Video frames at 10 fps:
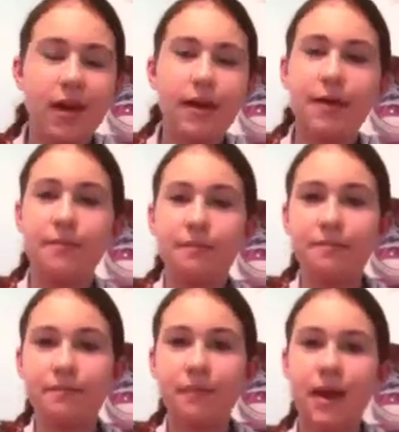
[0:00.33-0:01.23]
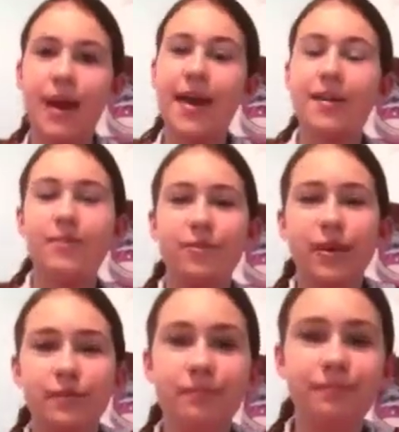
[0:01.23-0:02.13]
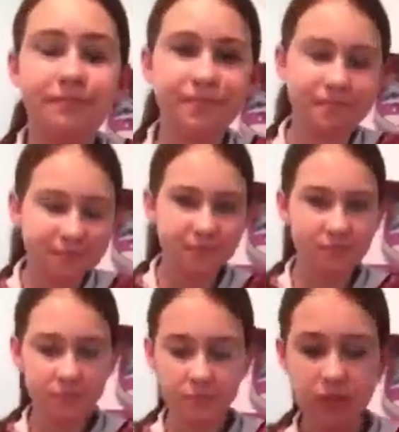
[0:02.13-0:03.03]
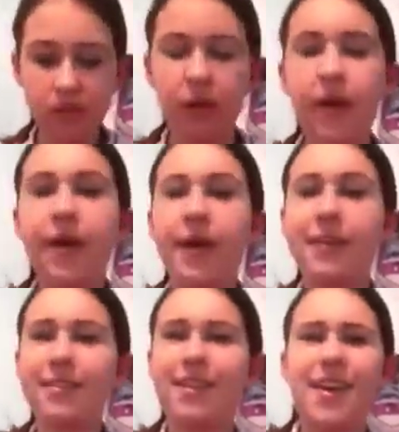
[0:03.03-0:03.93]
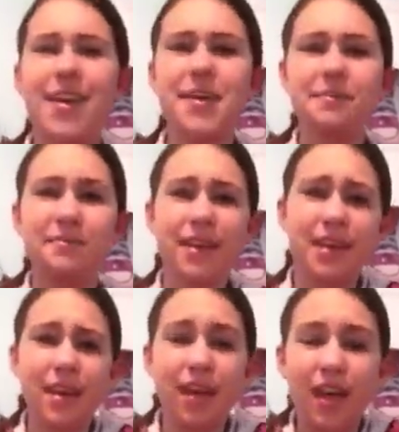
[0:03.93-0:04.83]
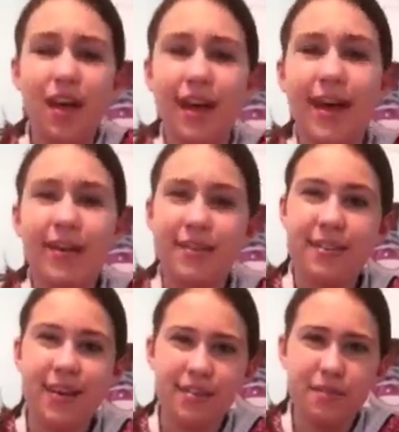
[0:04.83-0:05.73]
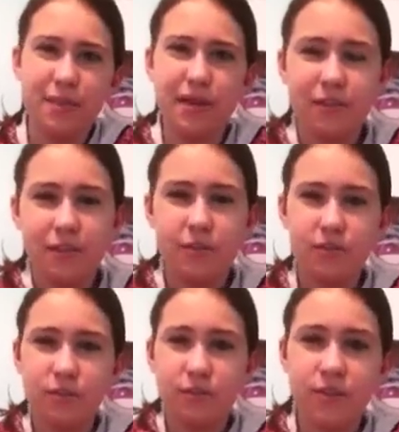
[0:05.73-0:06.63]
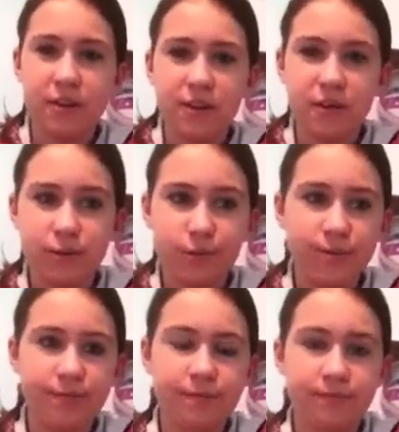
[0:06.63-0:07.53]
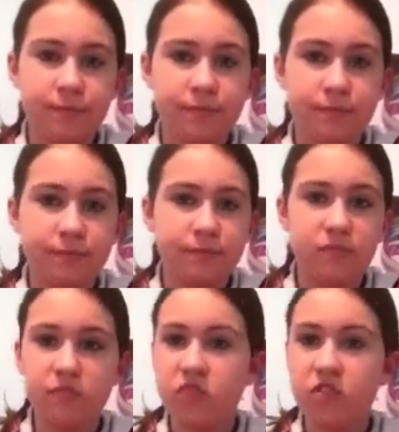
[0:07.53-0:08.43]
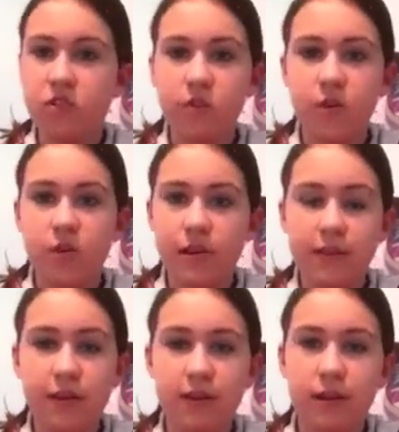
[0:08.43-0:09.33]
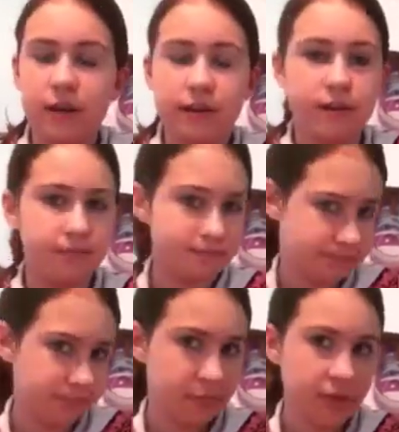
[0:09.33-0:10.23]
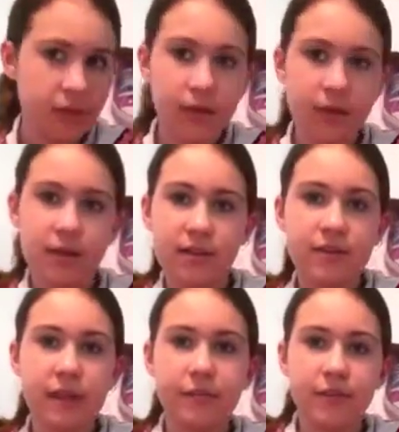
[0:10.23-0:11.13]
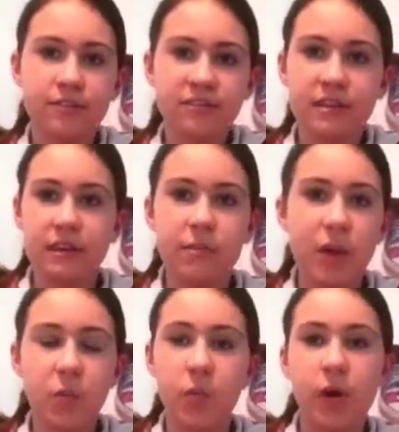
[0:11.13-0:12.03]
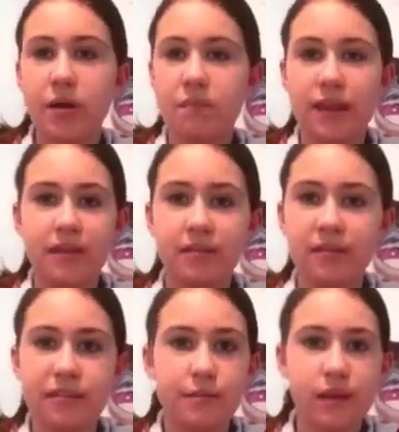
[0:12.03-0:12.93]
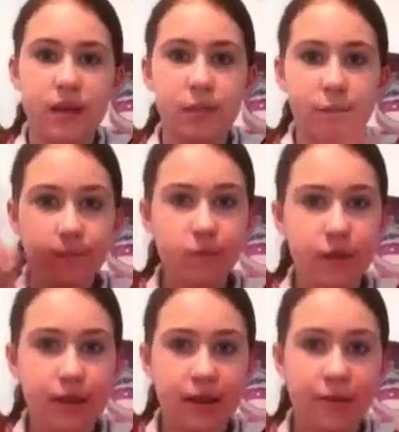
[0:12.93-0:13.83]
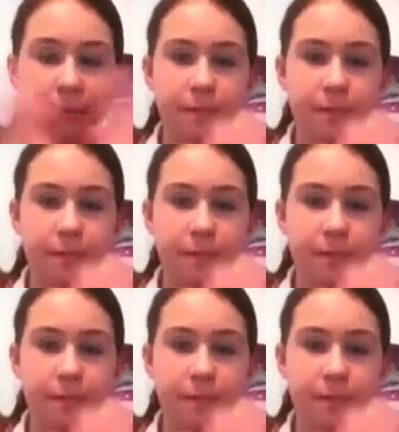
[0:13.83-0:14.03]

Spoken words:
Hi everyone. Today I decided to make a YouTube video just focusing on self-esteem and what it means to be pretty.